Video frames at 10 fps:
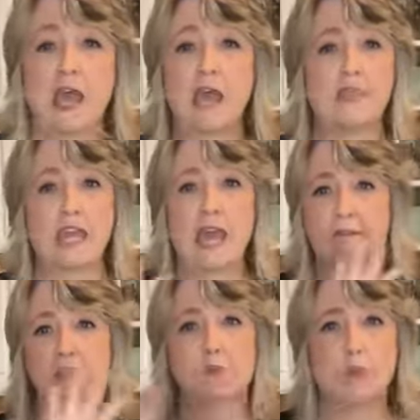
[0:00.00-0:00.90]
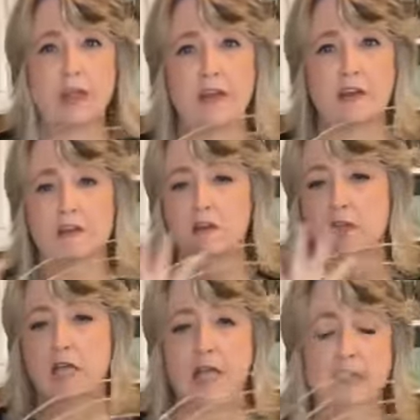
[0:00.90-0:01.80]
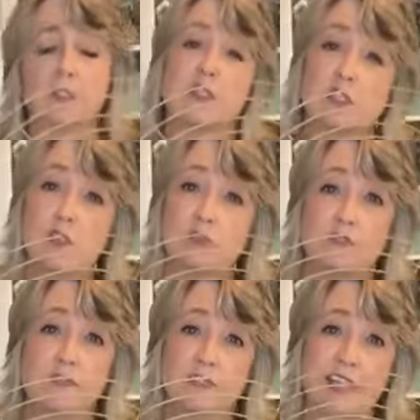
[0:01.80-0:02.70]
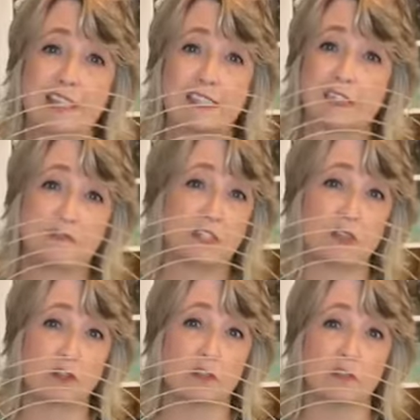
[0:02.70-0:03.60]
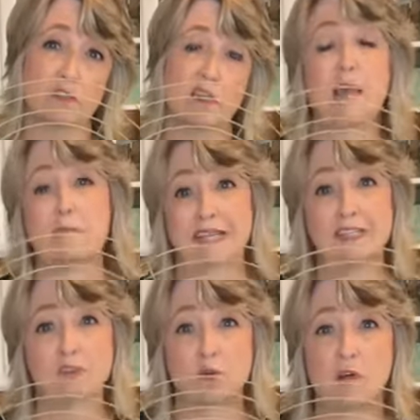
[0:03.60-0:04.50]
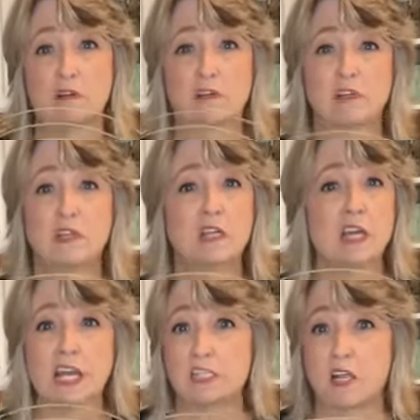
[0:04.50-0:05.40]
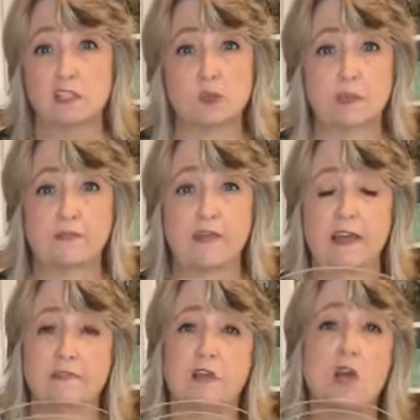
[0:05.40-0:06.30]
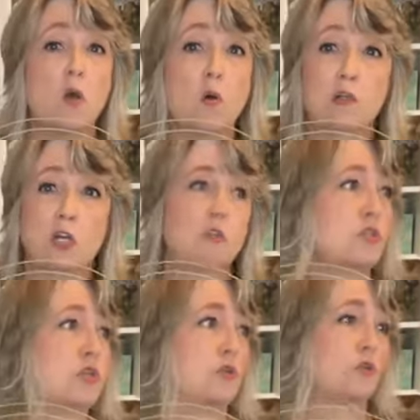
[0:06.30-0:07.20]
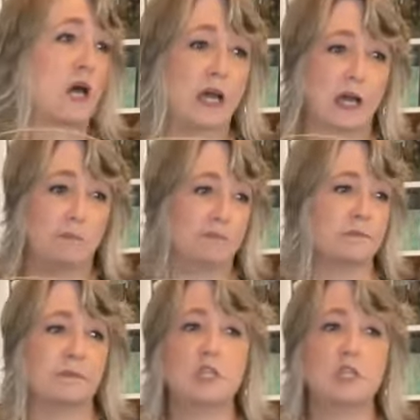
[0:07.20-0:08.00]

And they have square and two different sizes of circles at my store, $1.25. Or go to, um,